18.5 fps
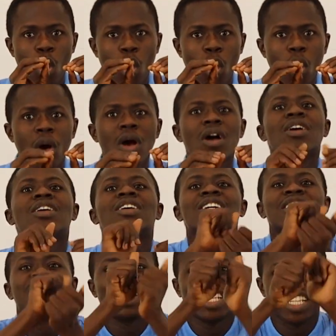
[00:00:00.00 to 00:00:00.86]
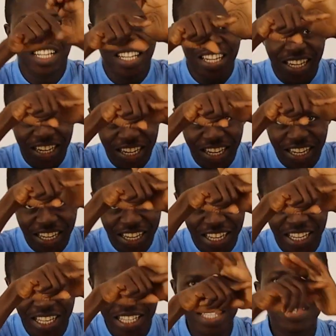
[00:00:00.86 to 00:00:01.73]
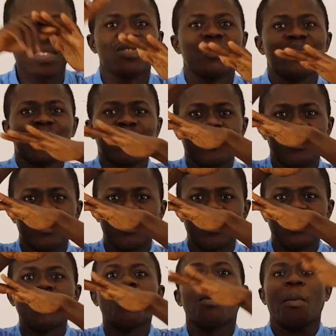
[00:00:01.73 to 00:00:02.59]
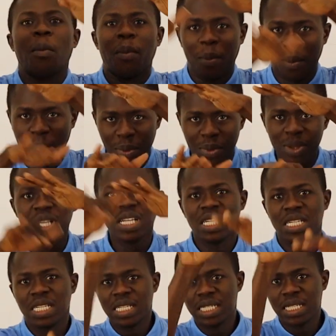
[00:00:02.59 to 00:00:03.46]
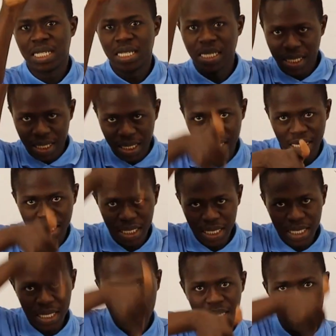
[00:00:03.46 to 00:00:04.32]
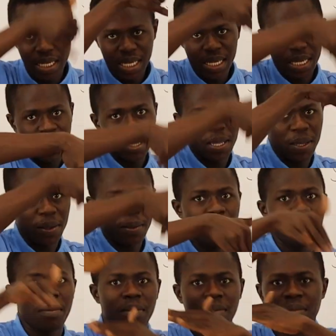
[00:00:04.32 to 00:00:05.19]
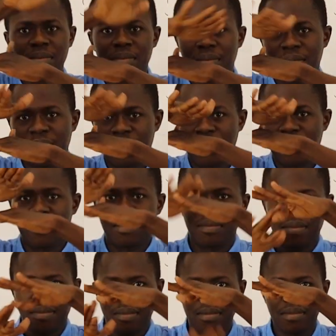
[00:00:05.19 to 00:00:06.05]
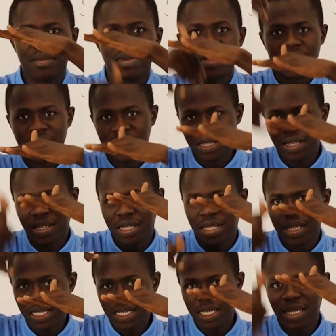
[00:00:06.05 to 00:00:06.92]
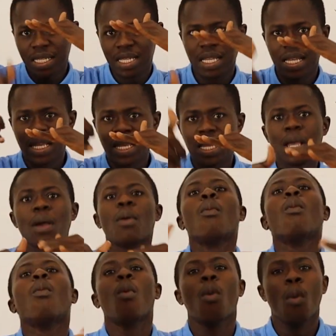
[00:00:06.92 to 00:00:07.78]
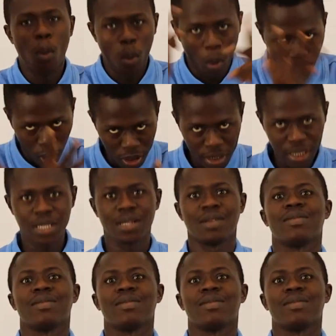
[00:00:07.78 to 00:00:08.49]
So we multiply the numerator and the denominator not by the same said as the one in the denominator, but by the